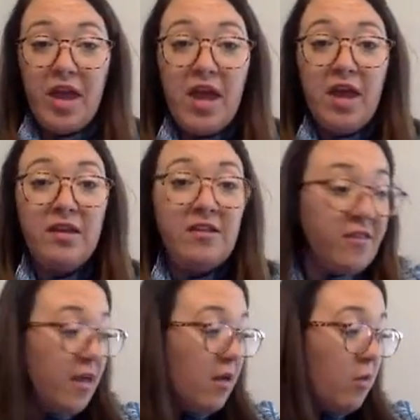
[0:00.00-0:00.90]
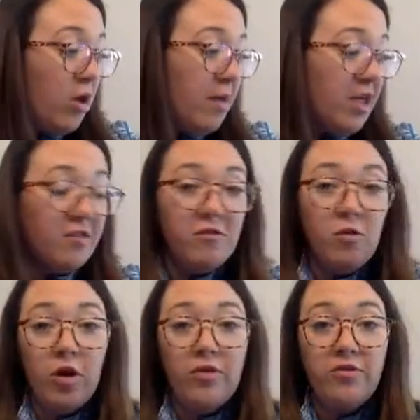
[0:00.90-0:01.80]
And let's say I want my kids to
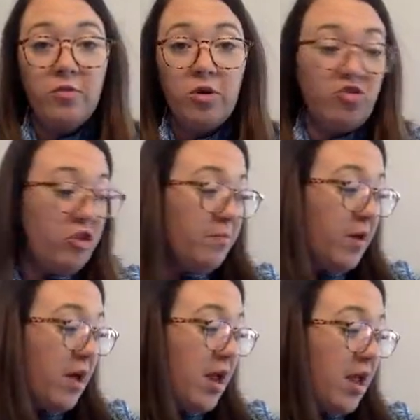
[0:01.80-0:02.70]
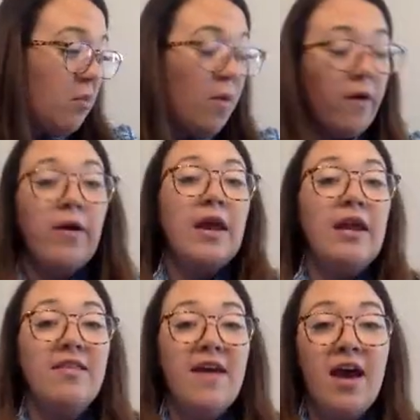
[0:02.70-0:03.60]
work on this worksheet, but I'm
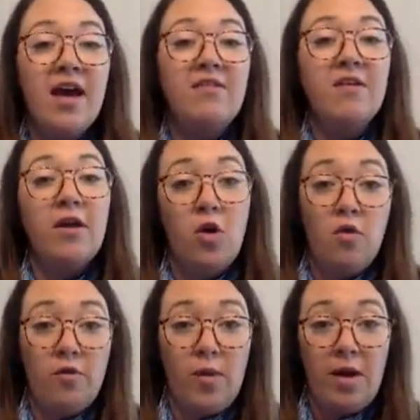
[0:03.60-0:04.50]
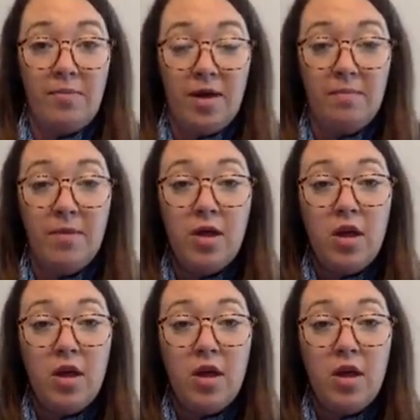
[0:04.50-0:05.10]
worried that it's going to overwhelm them.